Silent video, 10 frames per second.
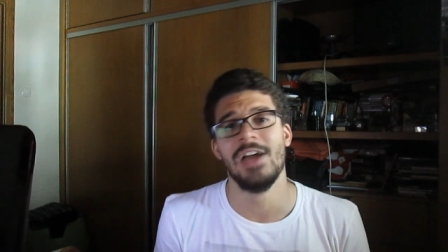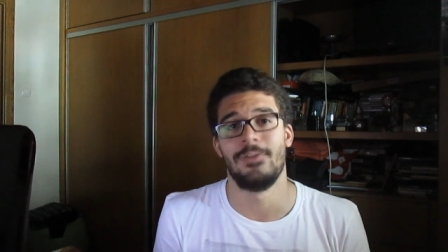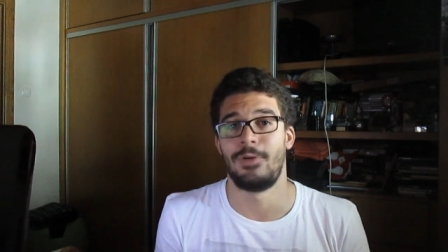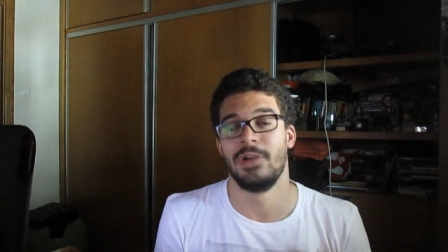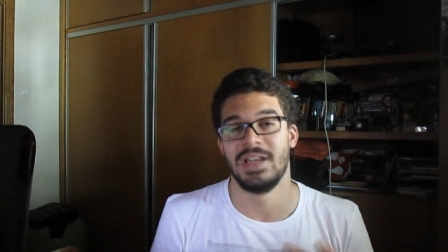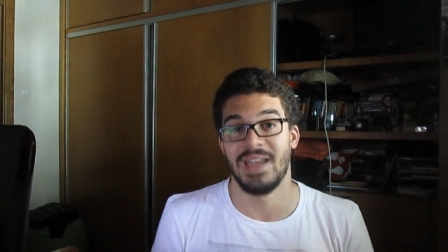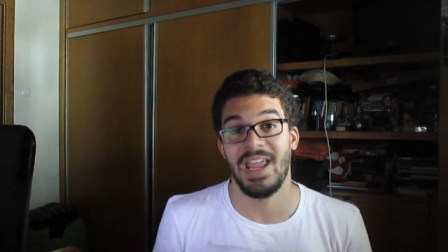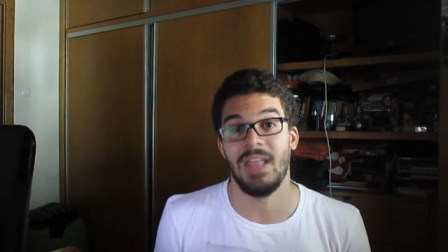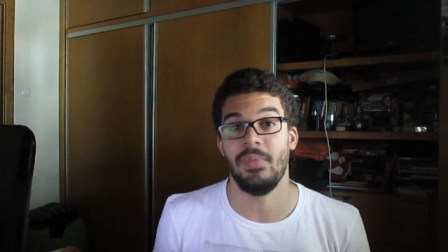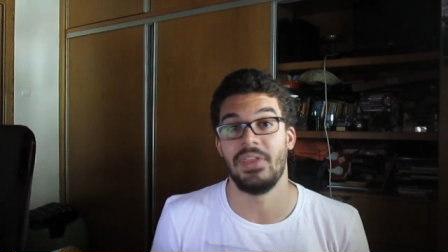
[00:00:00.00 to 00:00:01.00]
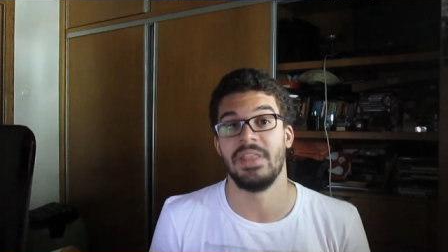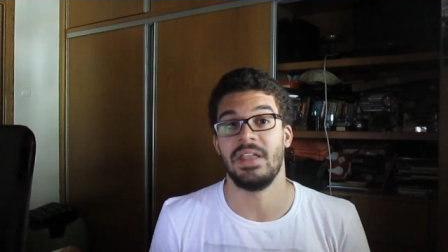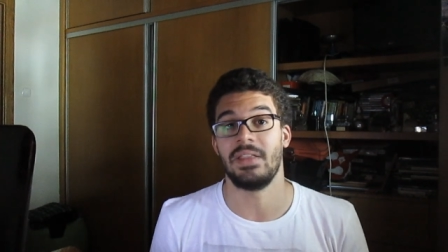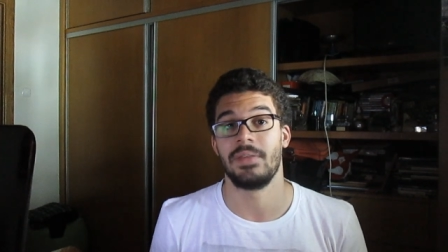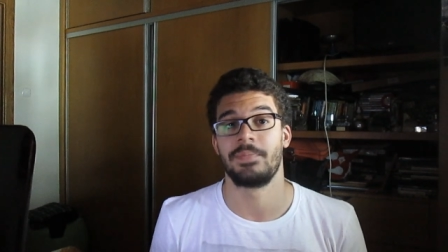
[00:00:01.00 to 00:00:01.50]
foreign names in
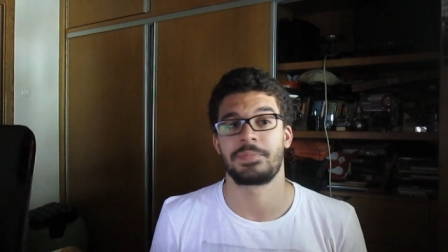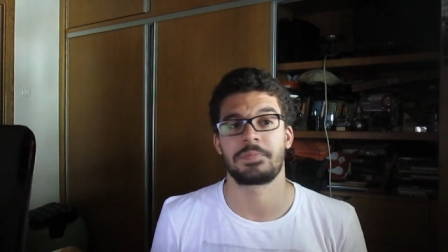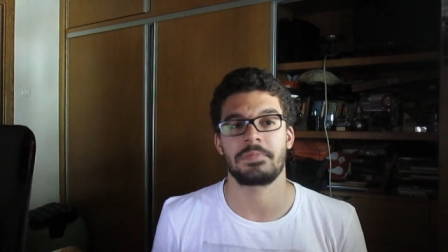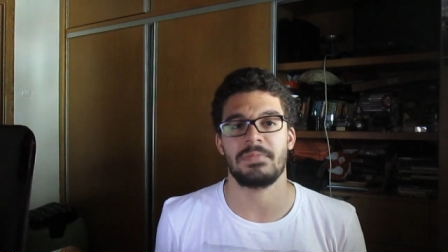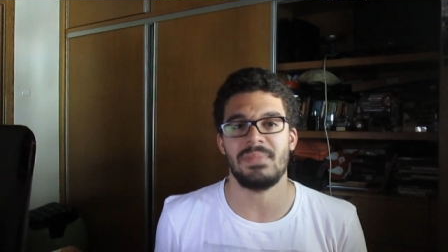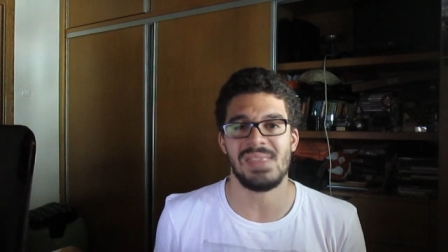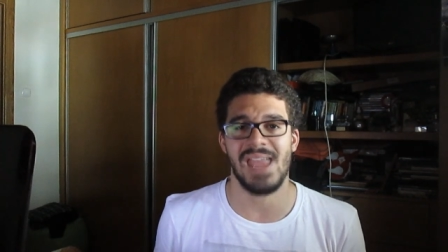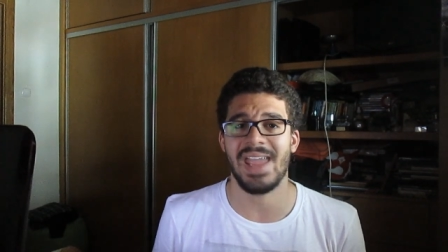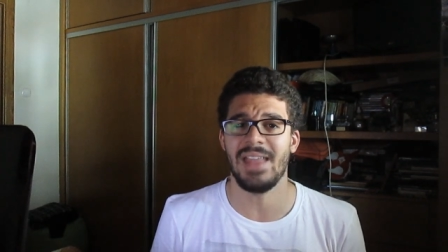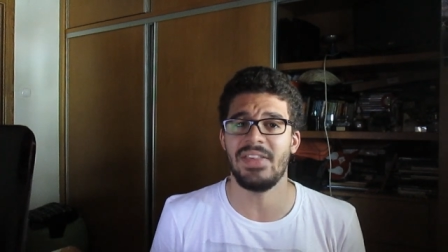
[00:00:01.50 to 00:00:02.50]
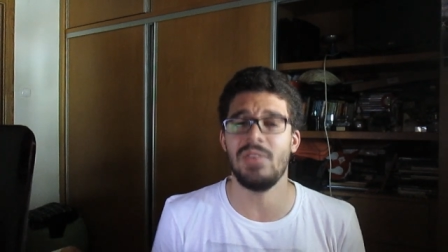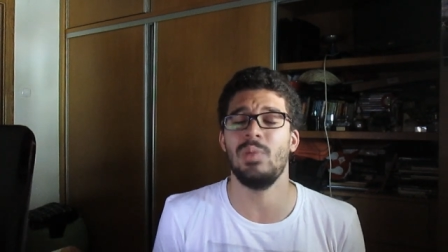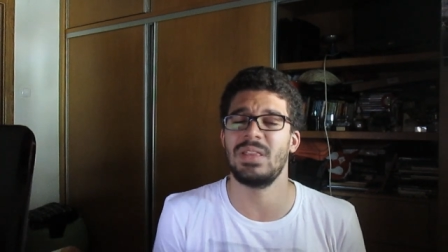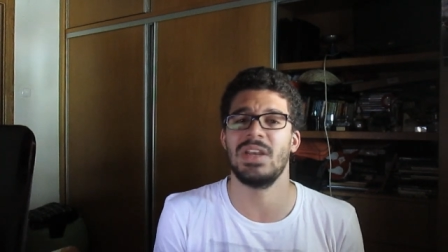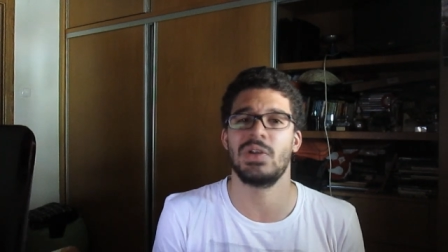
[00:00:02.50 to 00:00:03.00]
it, I can see
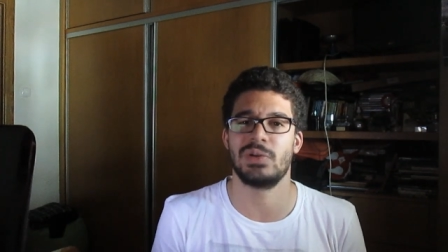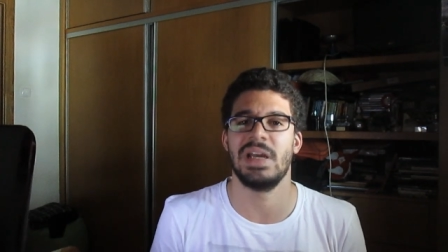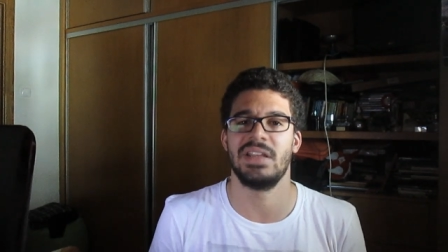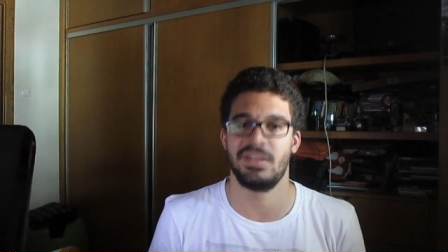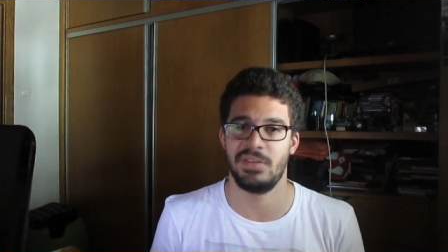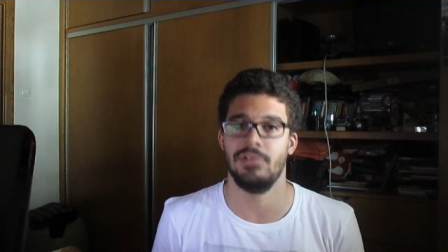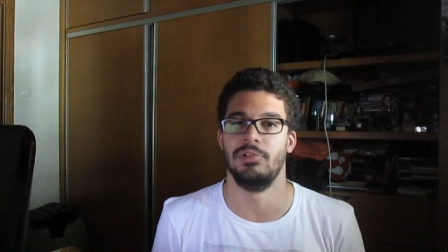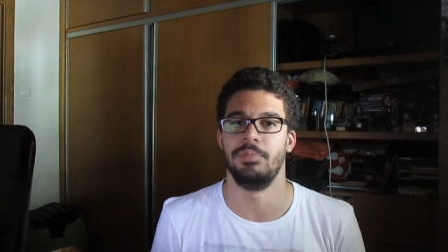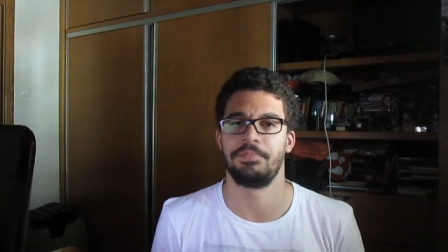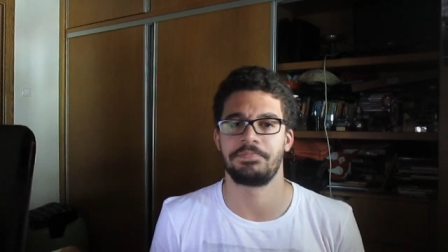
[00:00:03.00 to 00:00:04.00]
what they're trying to do.